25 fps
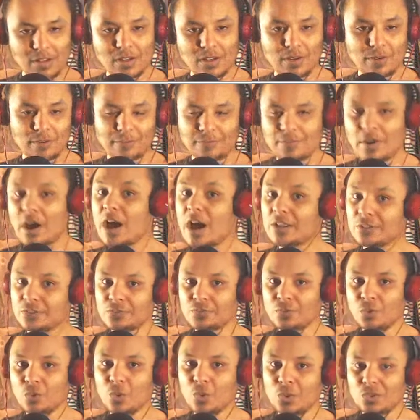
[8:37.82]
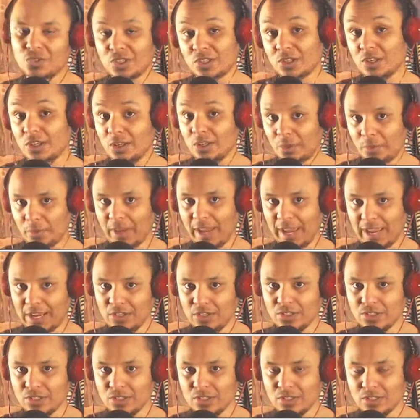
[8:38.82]
fast forward to the
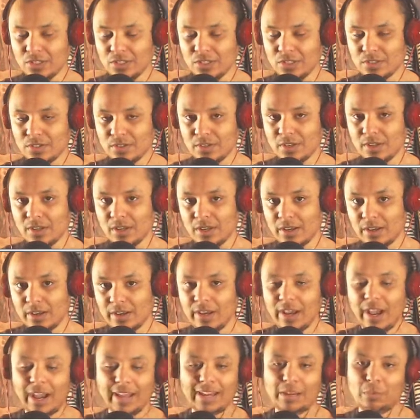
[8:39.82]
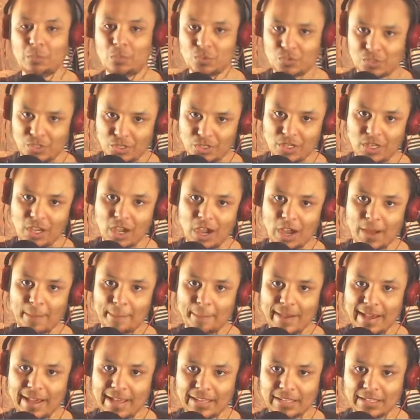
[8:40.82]
locations, and then we'll do the card
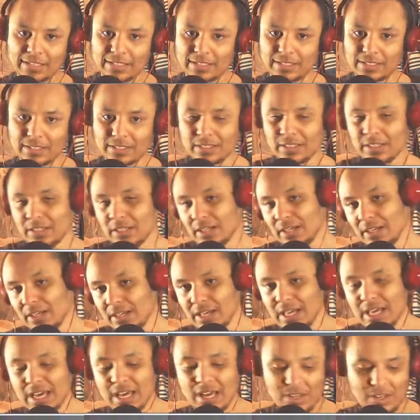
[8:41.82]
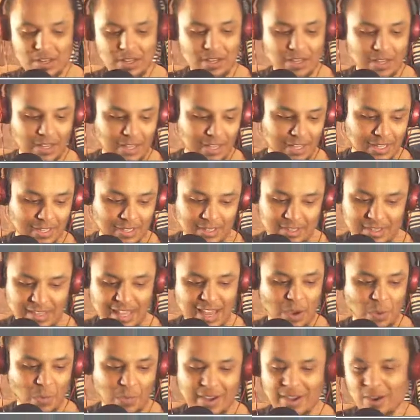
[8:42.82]
battling. And
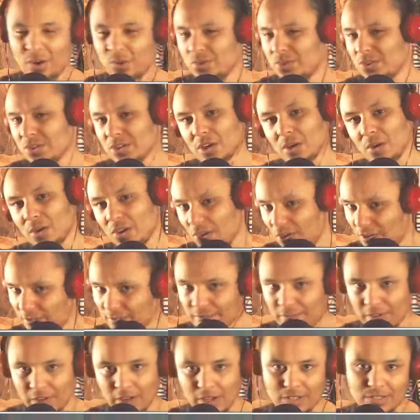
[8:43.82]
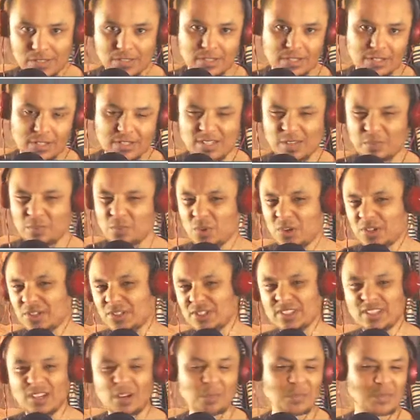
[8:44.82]
that way I'll just go a lot faster, because otherwise
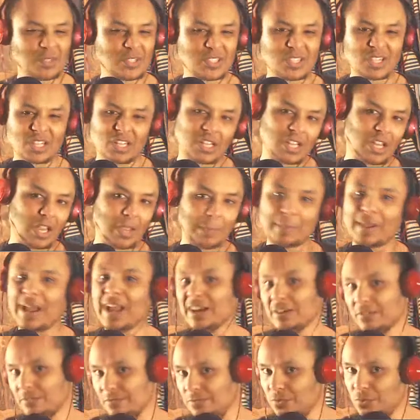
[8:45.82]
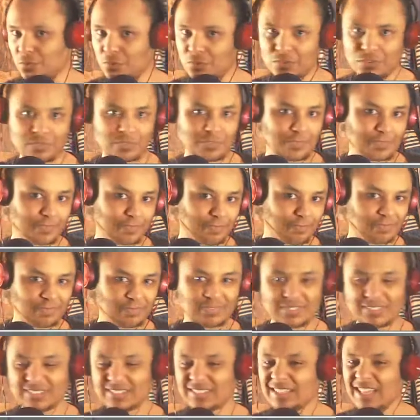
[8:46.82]
I'm just going to go back and forth.
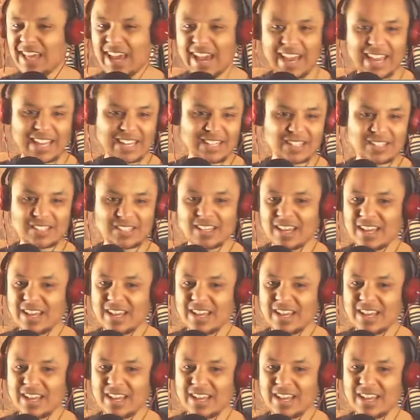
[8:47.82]
And